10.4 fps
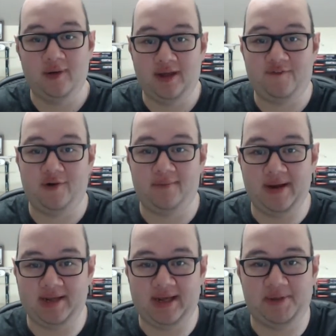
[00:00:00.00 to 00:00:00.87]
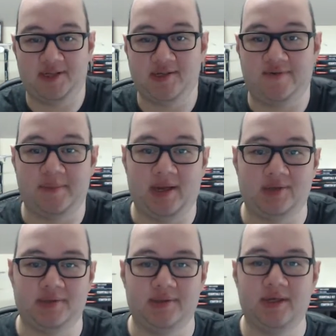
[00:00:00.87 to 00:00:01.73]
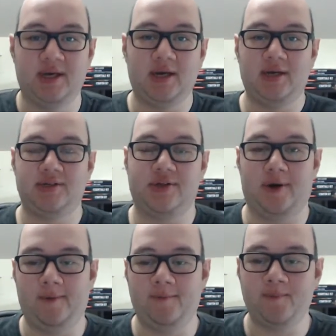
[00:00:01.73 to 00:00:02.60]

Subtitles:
you're metagaming this information. So,